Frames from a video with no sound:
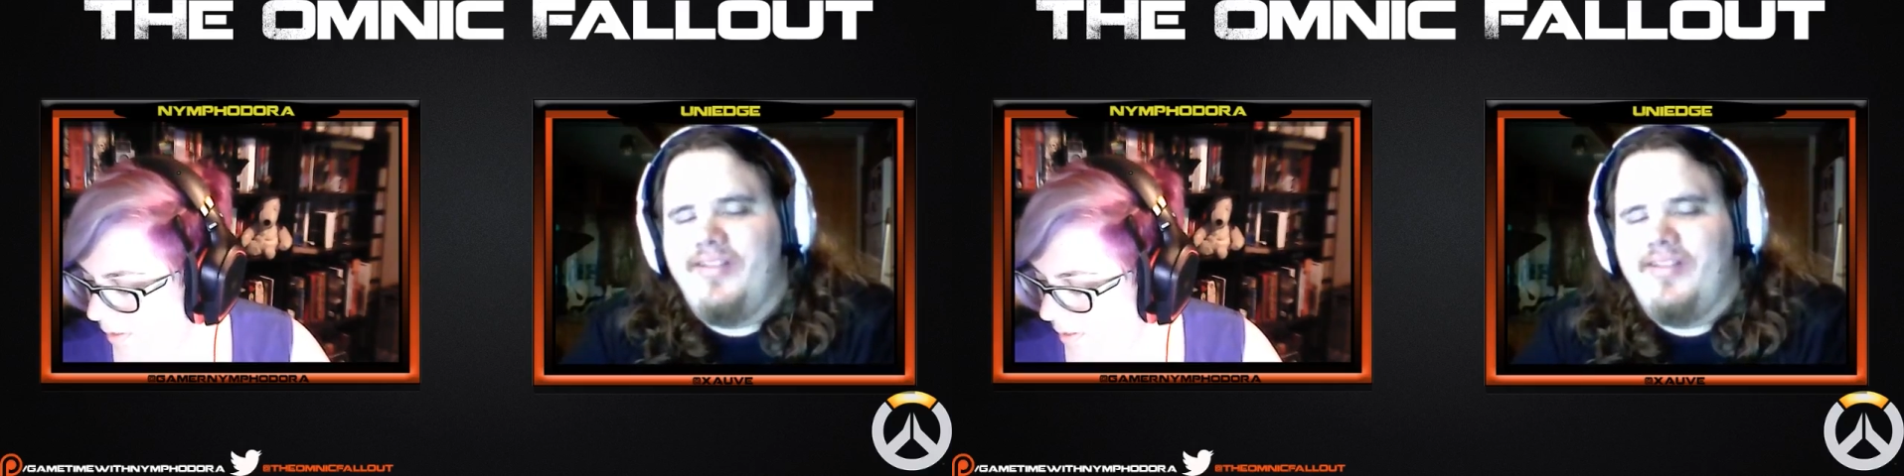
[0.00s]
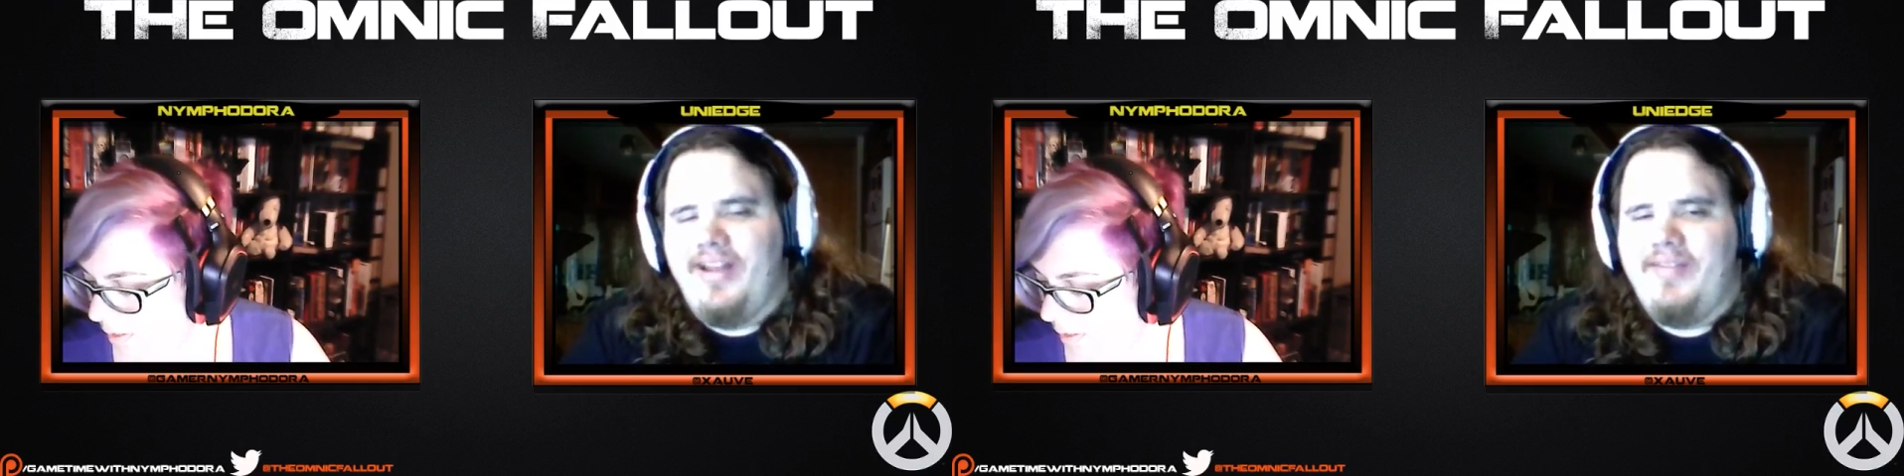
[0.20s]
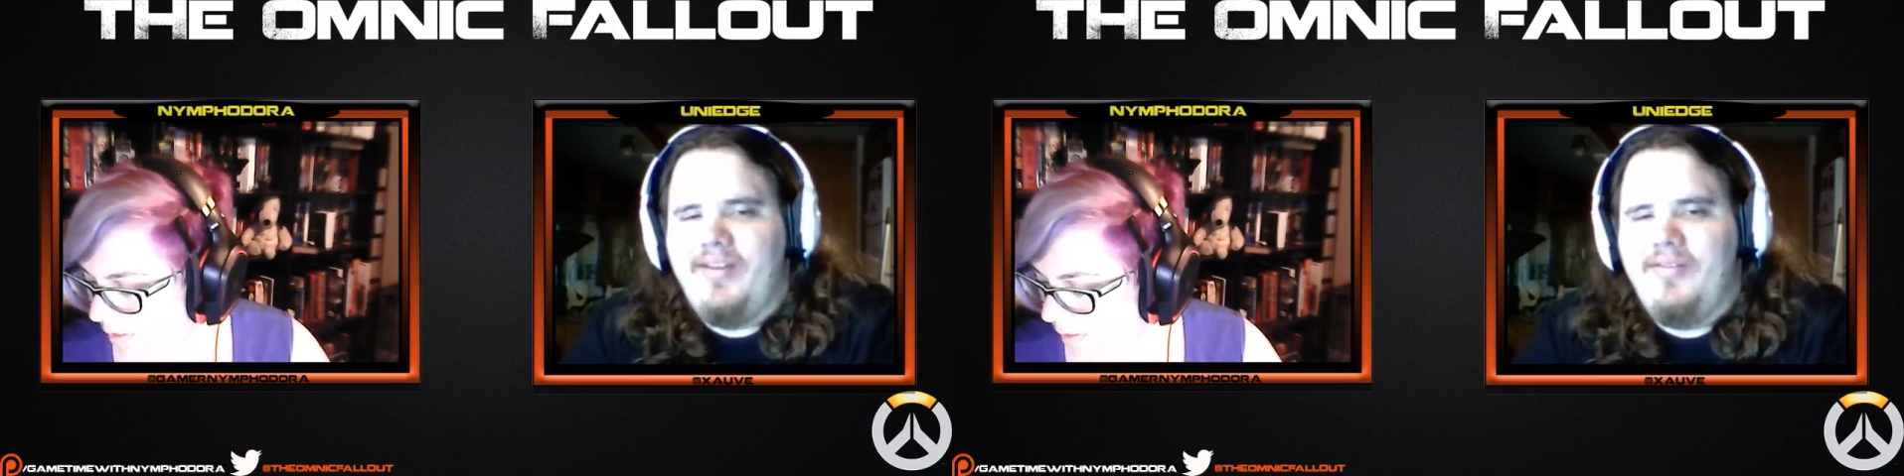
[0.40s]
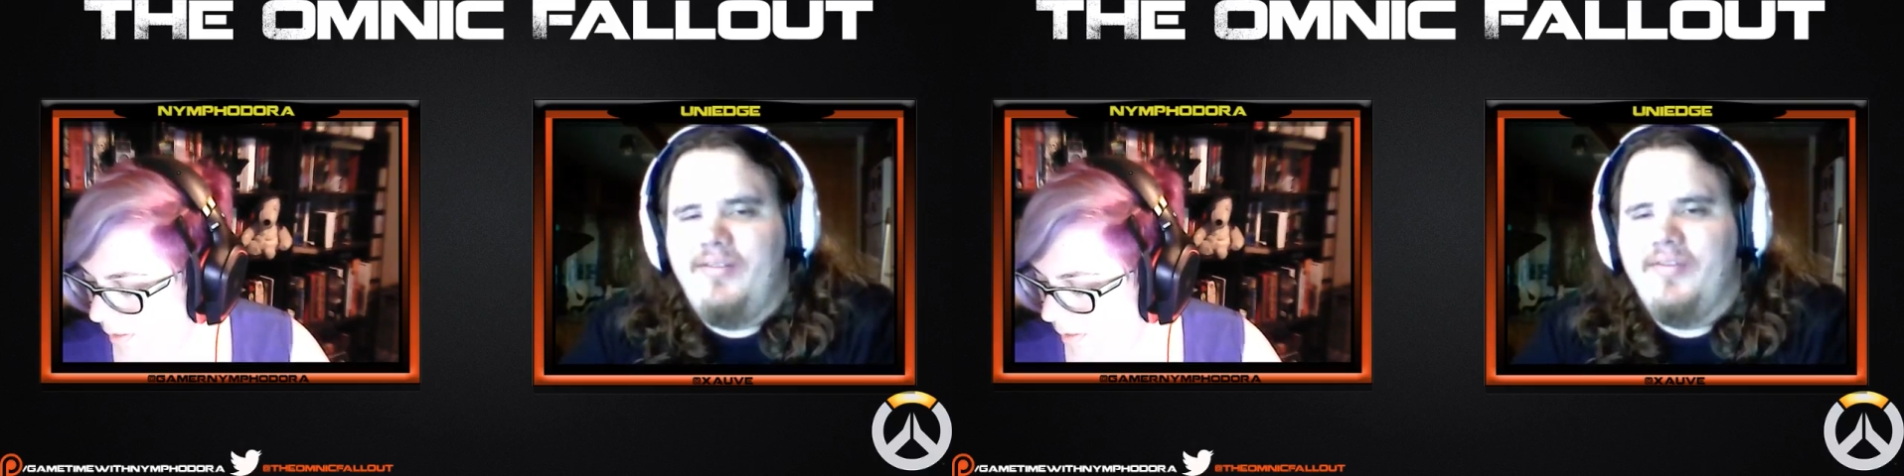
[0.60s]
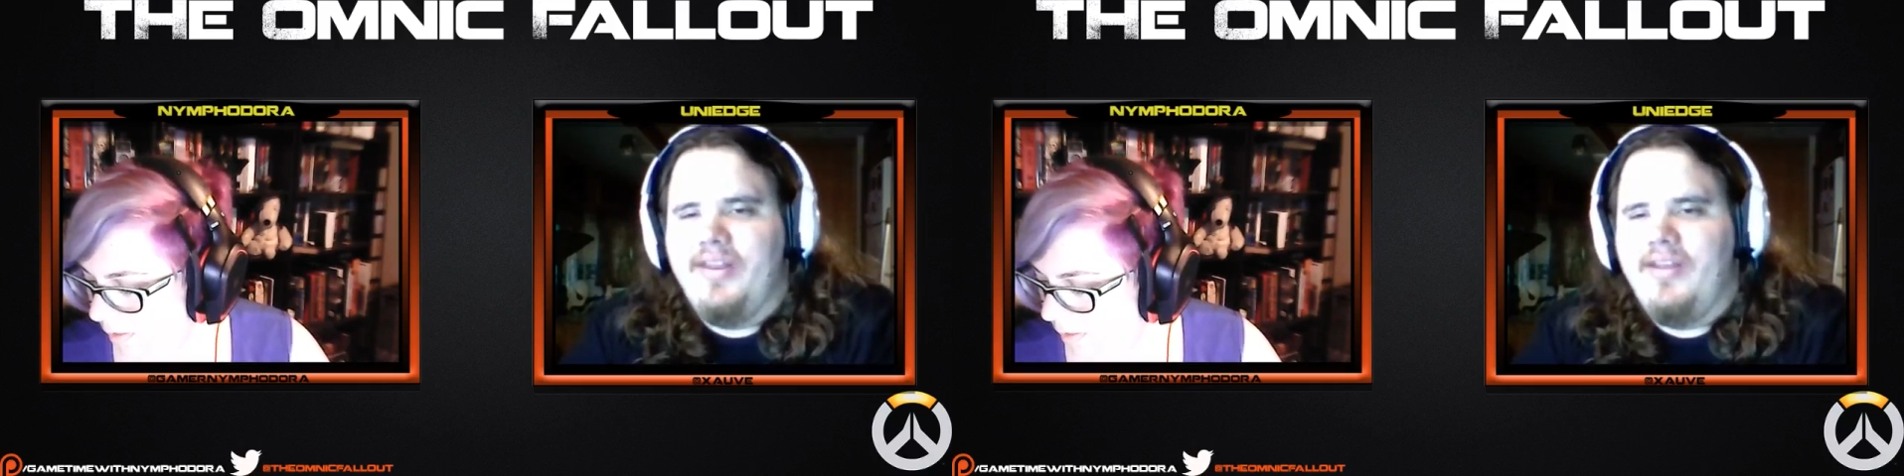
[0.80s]
They're going to have that
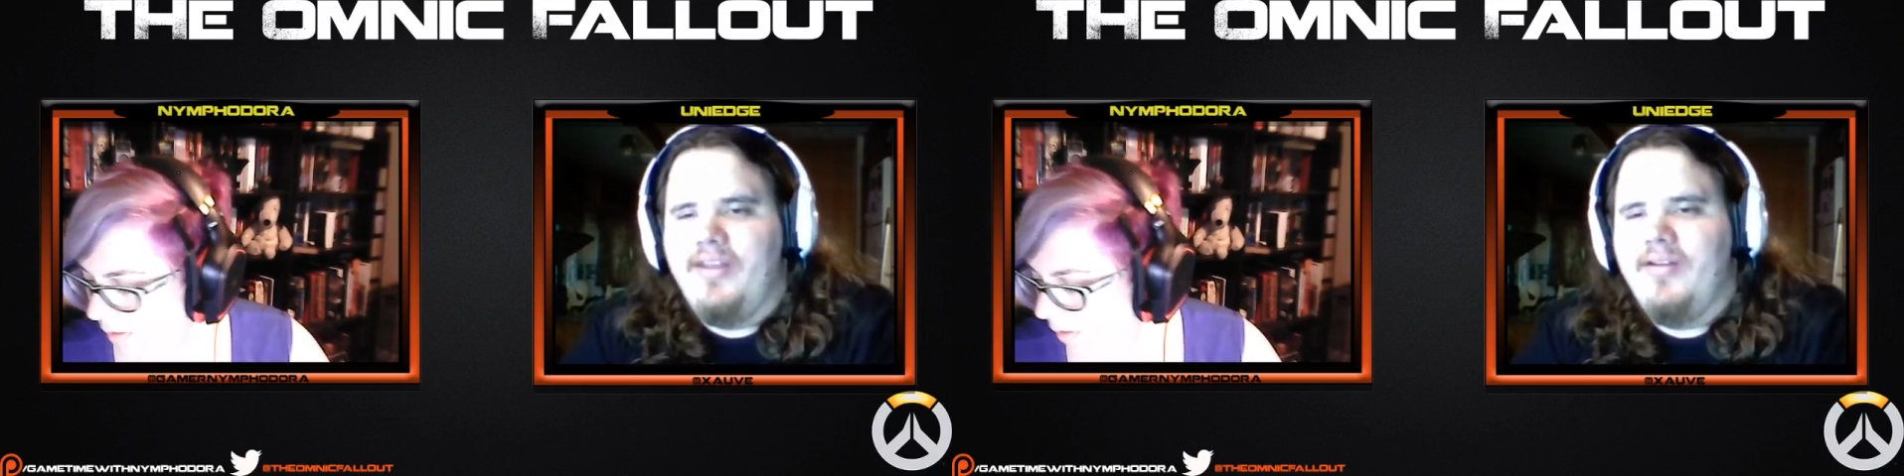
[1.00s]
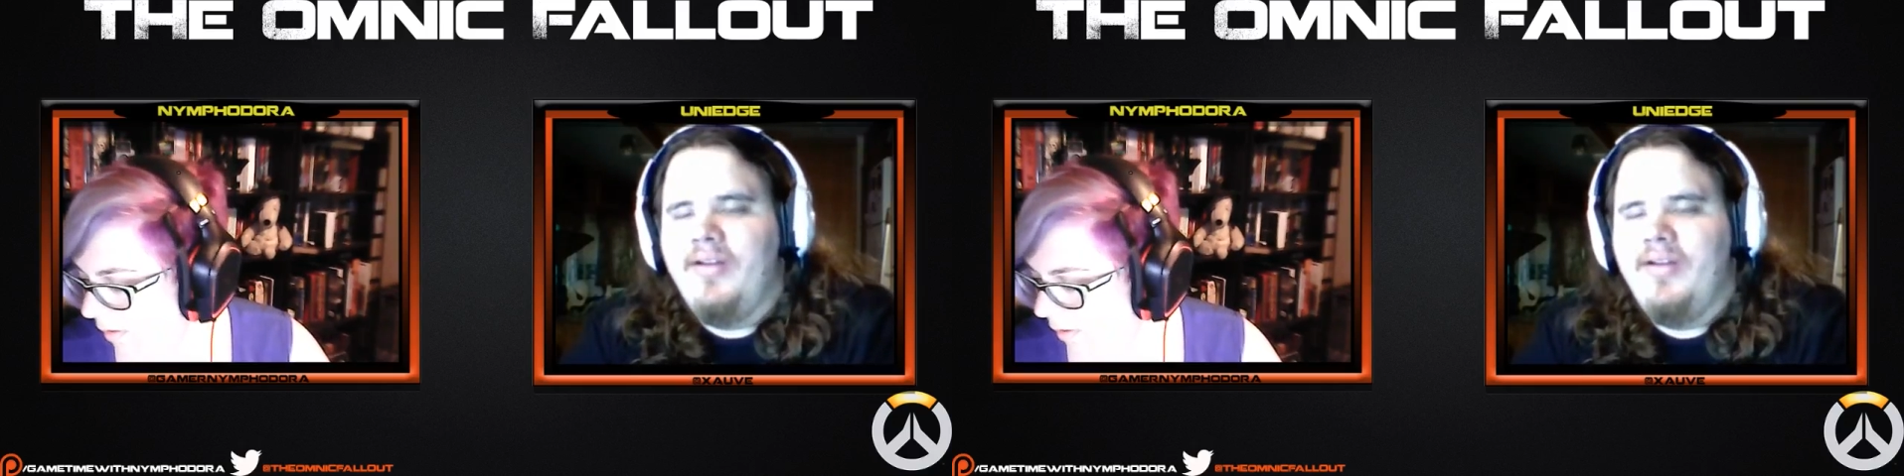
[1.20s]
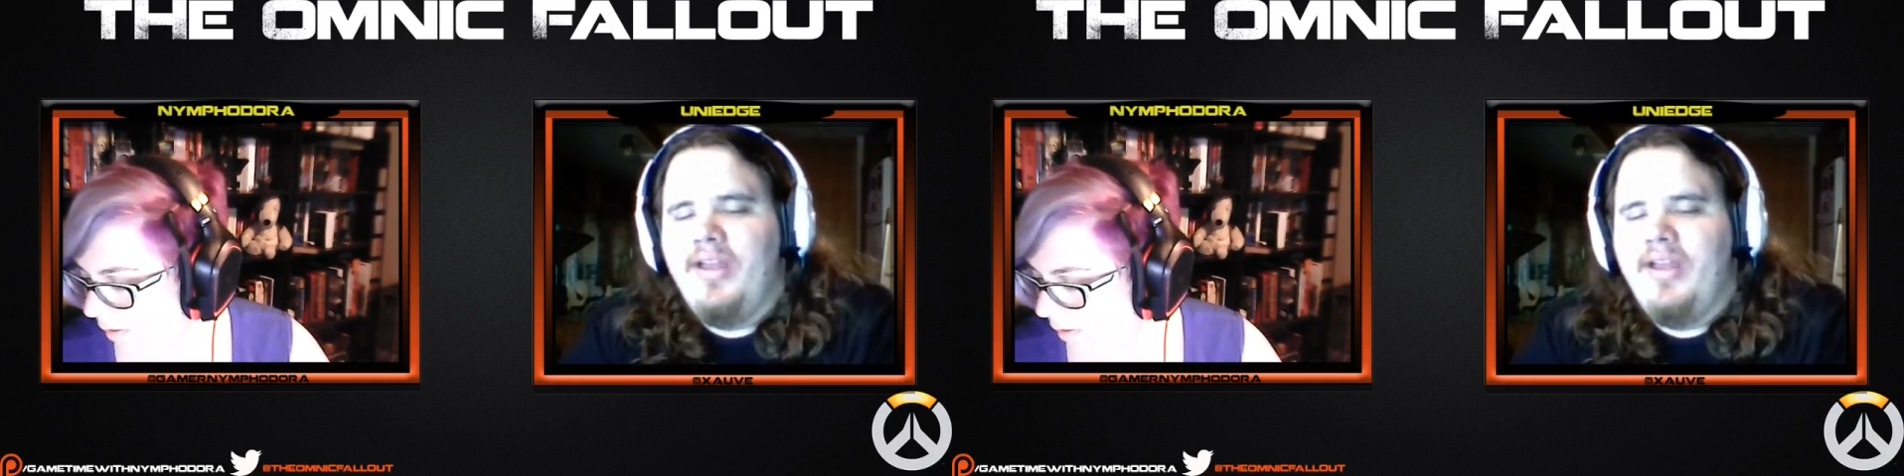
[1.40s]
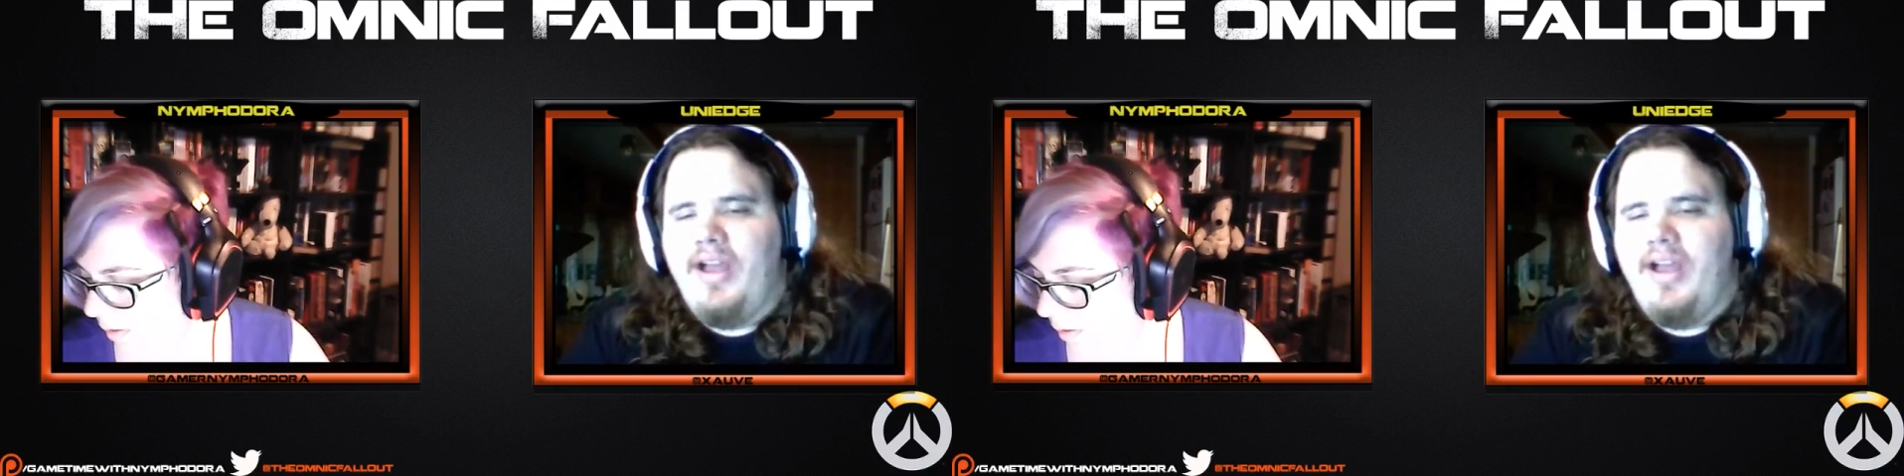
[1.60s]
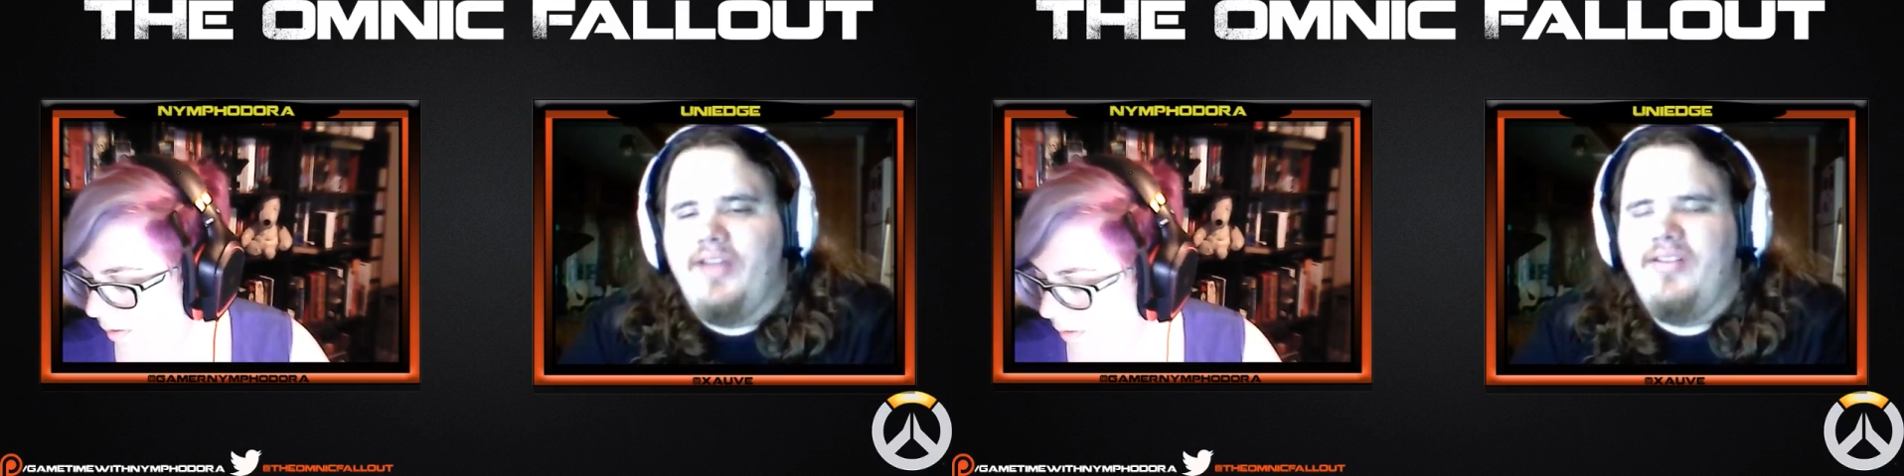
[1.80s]
new video. I